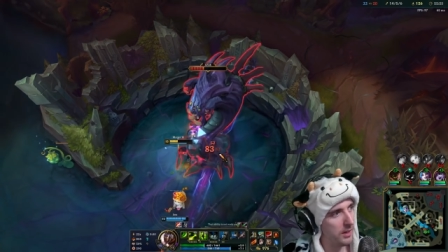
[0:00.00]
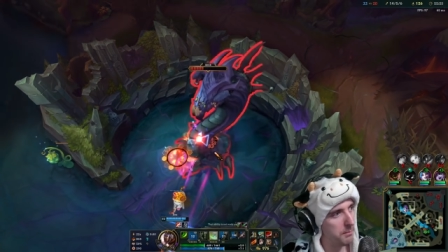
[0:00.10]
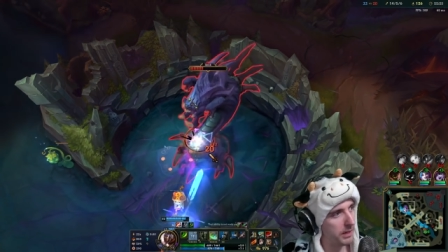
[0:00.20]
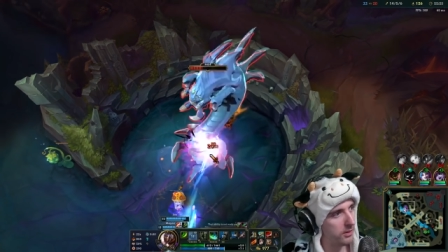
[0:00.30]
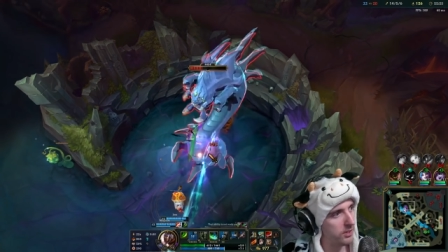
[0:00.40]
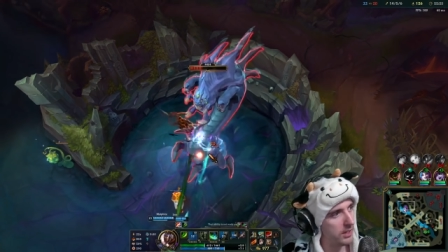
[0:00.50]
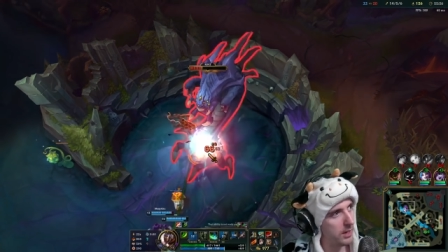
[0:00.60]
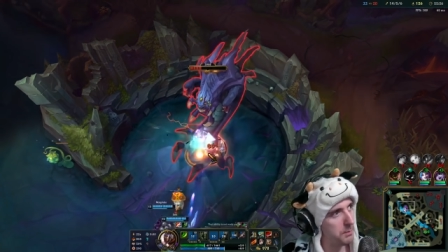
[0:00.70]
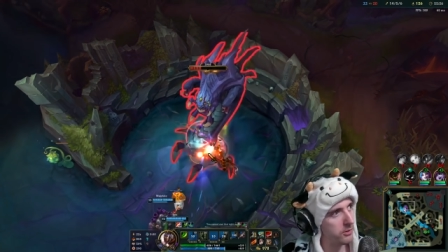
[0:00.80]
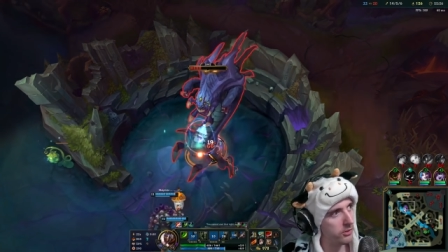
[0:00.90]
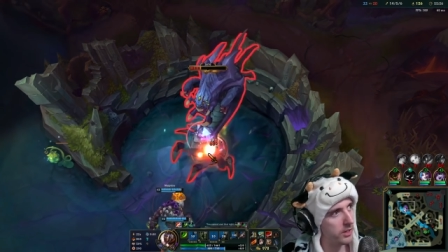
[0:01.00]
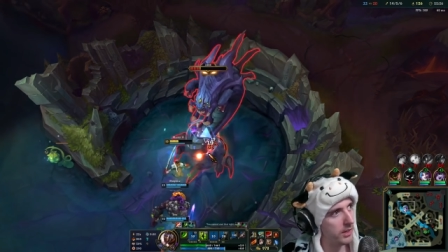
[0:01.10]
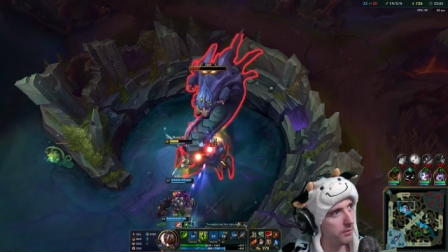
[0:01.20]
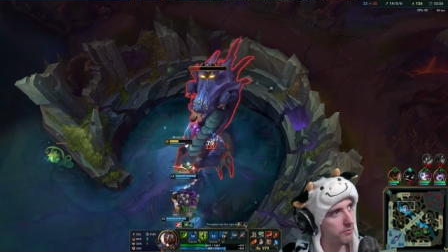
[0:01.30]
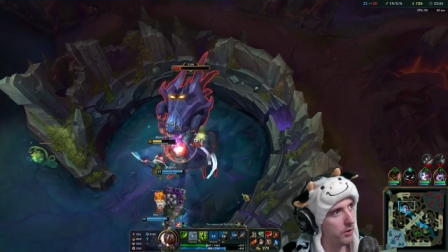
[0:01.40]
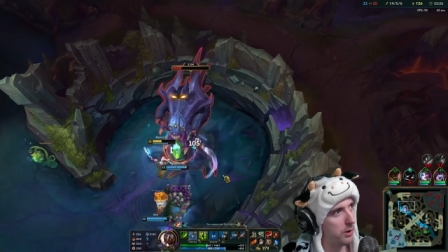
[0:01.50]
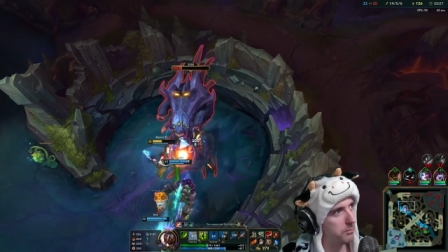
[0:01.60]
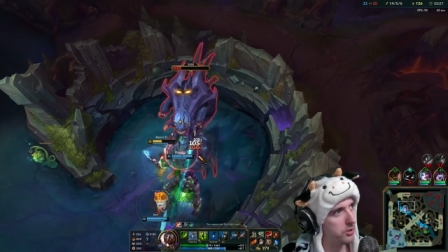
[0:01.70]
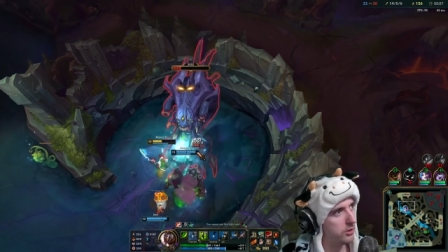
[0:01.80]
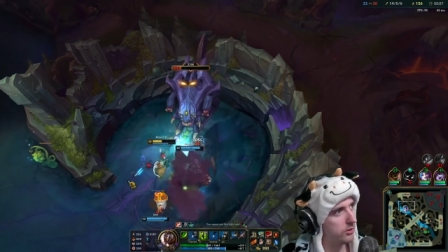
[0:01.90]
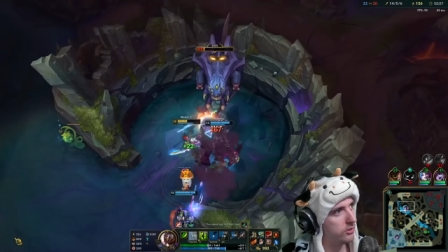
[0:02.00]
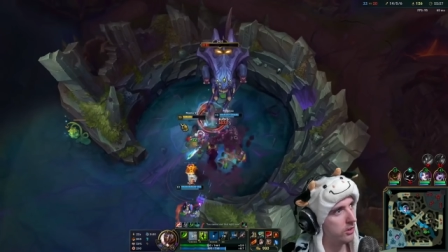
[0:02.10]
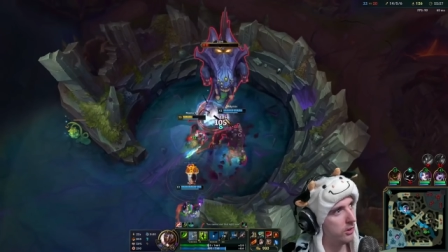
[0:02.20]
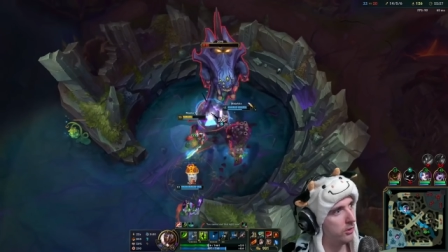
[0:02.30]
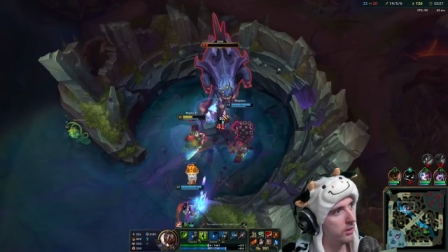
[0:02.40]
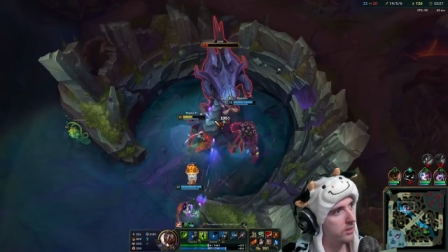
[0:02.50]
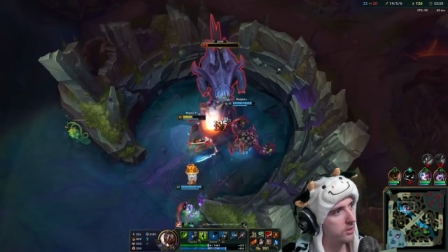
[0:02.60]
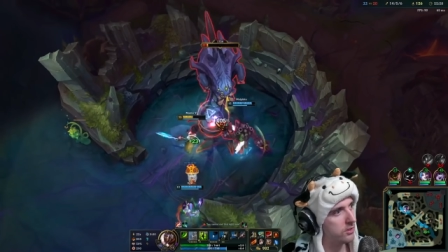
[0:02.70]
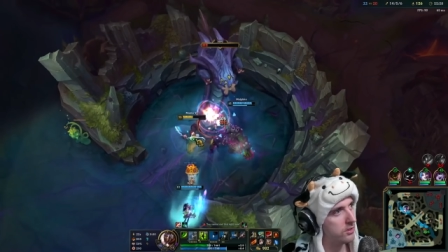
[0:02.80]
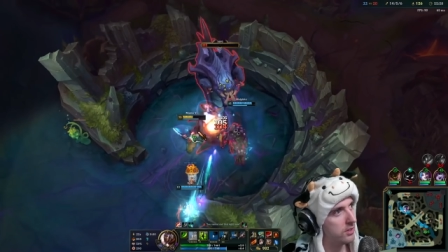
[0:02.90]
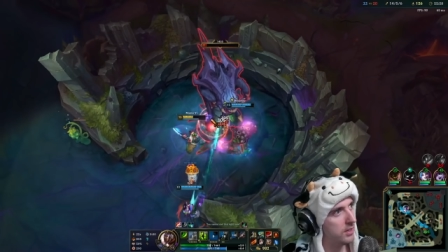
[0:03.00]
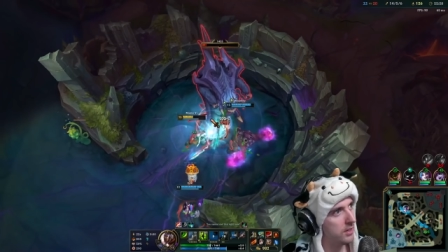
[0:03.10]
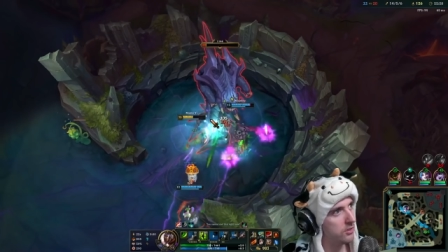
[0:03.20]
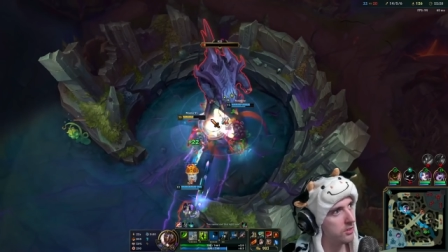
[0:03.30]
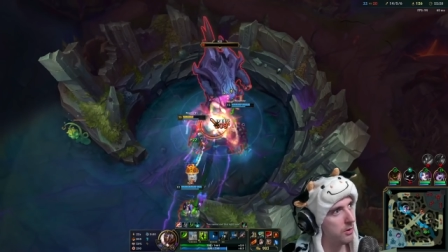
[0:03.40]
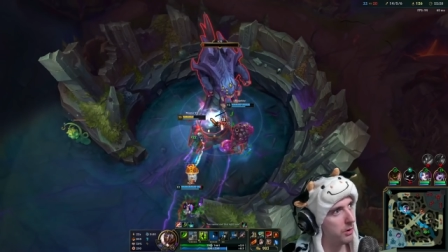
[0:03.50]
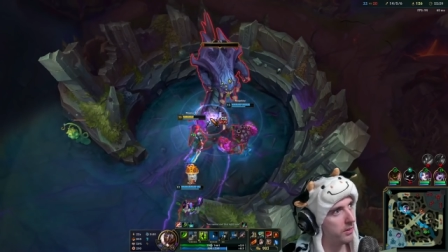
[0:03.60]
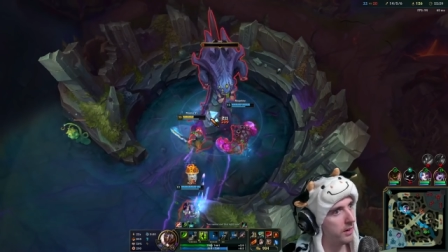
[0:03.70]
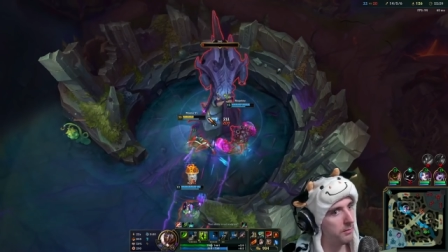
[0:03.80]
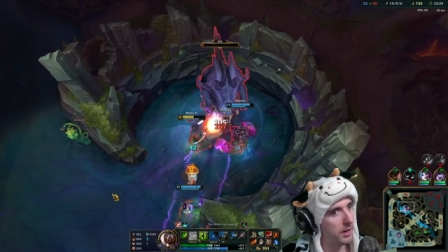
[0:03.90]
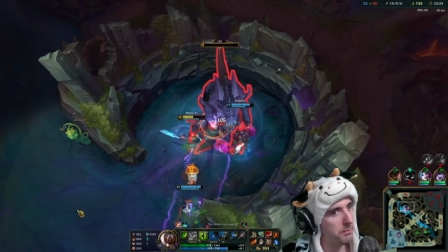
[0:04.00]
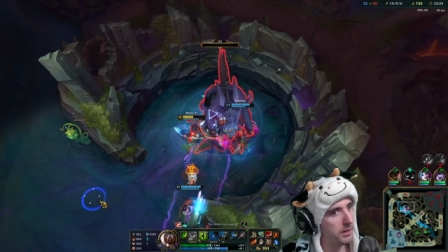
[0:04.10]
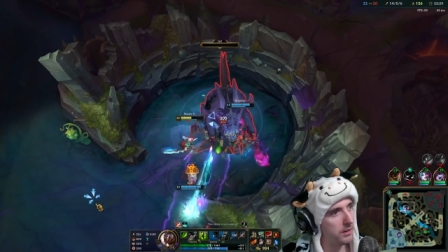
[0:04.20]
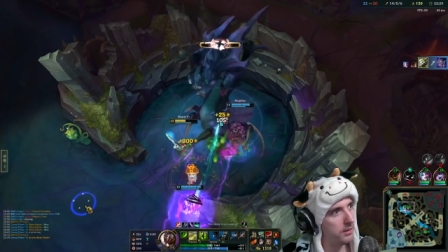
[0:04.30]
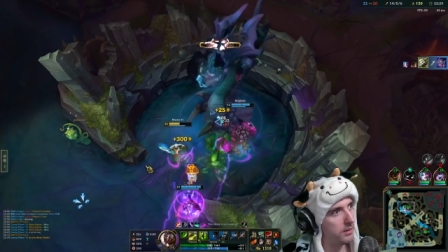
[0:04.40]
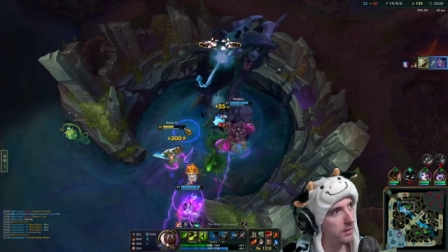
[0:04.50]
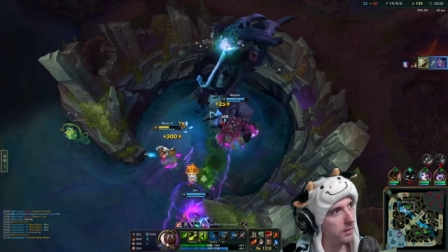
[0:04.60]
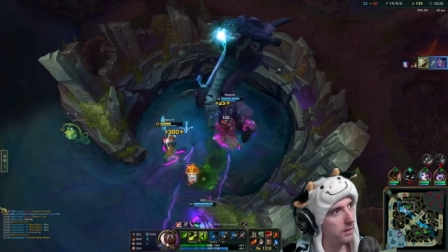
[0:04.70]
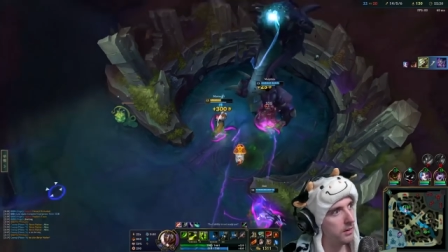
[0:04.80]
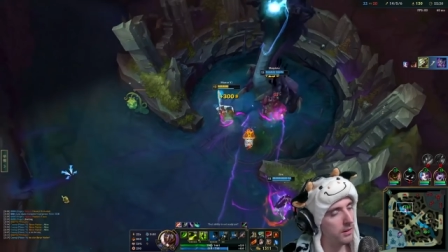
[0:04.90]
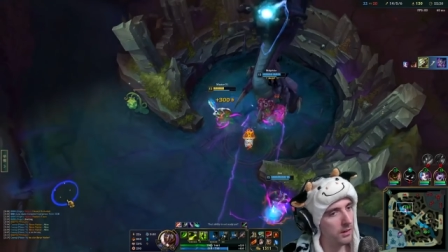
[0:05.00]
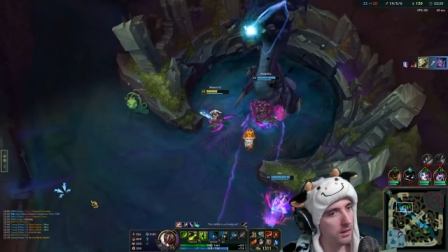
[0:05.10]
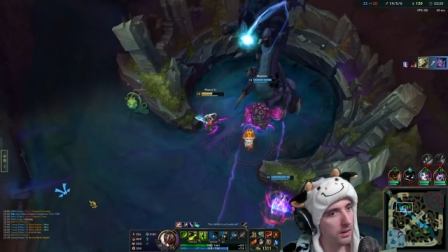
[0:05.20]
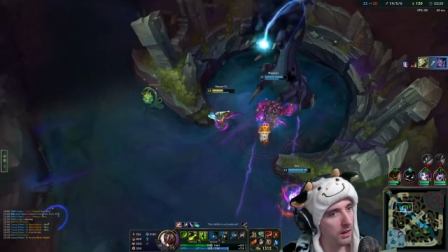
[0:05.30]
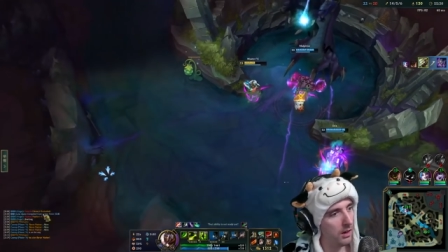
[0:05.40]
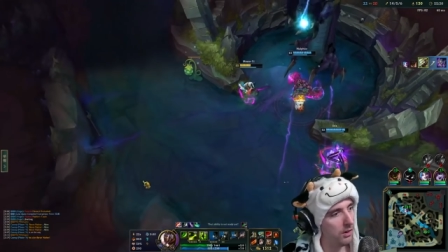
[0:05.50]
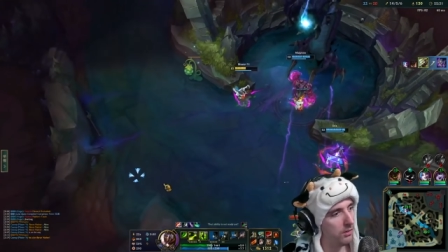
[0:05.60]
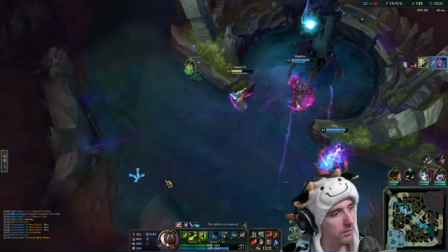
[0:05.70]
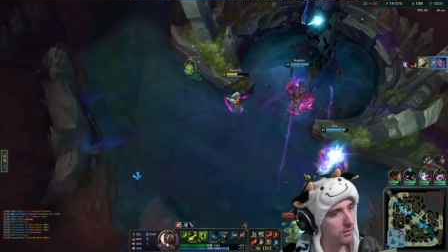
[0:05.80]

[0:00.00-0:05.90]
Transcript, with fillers: Because the inhibitor is going to give them farm too. So it just, just not worth it in my opinion. Oh.